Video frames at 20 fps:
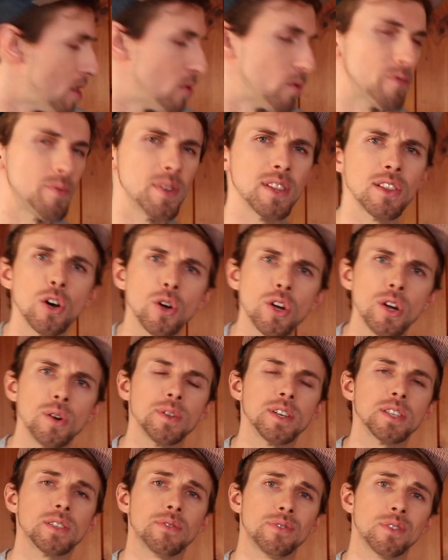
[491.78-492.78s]
We've been
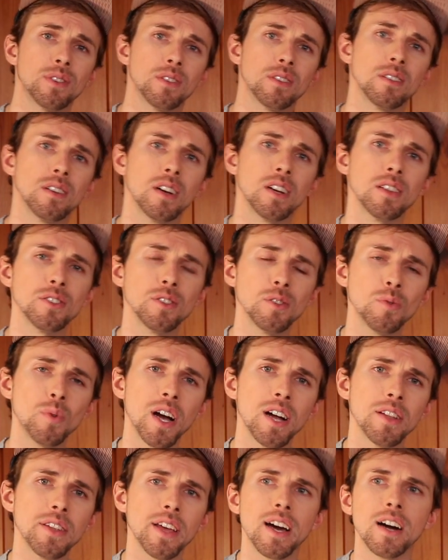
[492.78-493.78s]
logo-less for a little
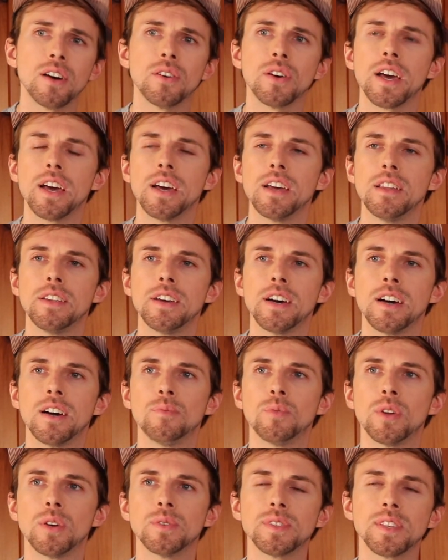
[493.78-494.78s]
while now, and um,
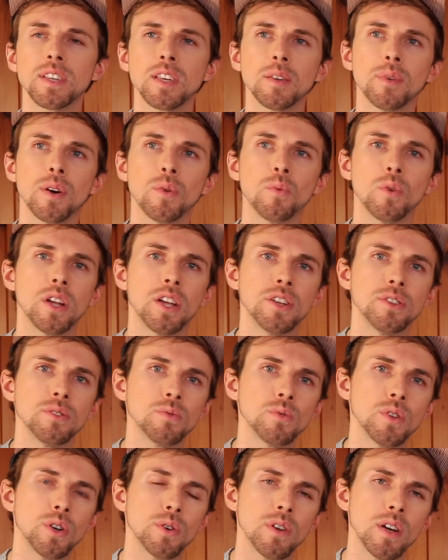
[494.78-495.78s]
when I was thinking about what a new
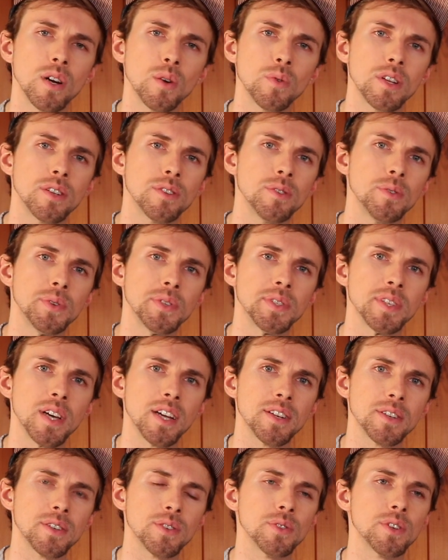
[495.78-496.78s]
logo, what a new
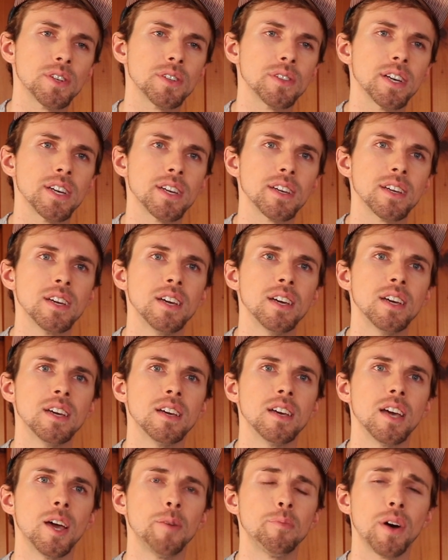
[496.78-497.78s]
design could look like,
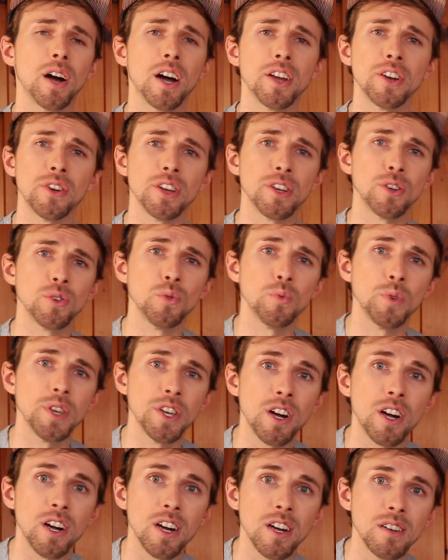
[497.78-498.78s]
and pondering who we
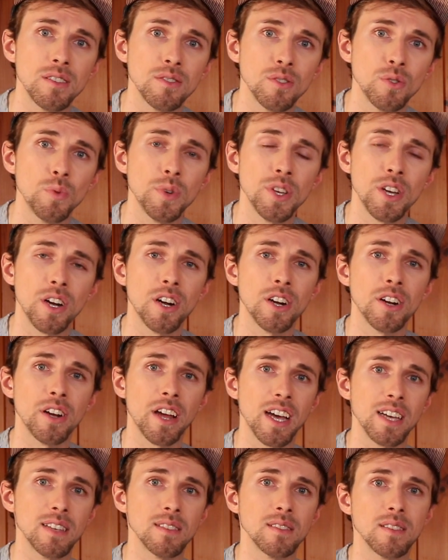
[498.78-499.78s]
are, who we are
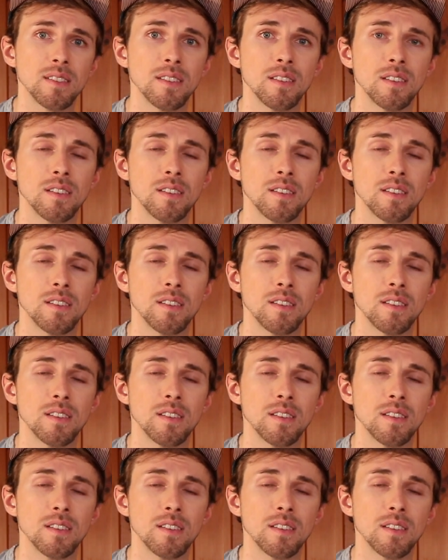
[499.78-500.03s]
as